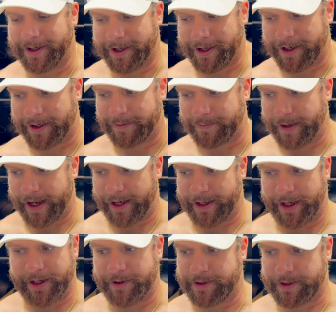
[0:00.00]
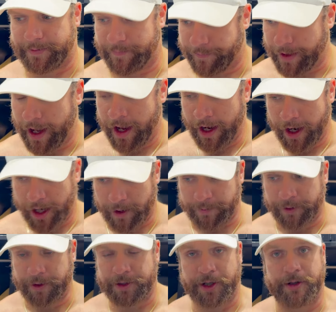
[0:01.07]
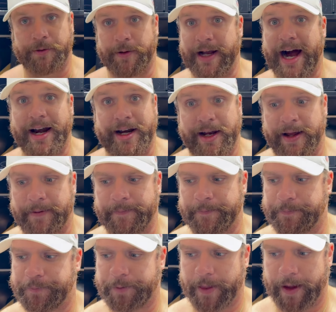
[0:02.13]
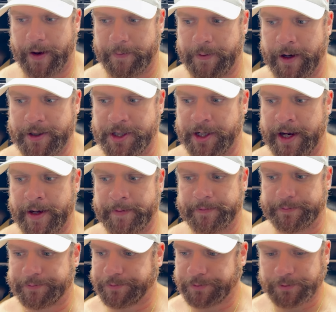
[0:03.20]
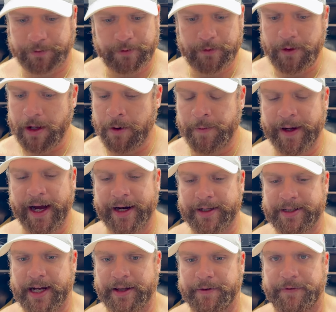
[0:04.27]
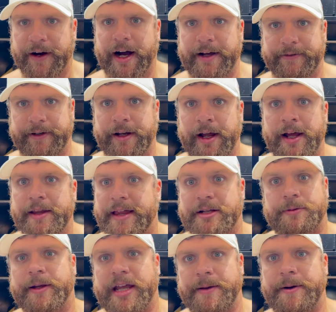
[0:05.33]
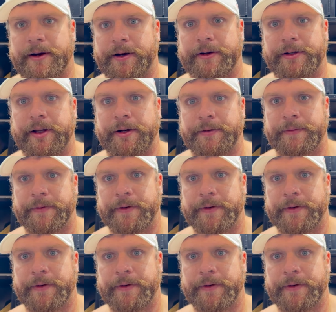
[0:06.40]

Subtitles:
And he was a bruiser. We got it in, punched it in, and we got inside the five, and that's what we came out here to do.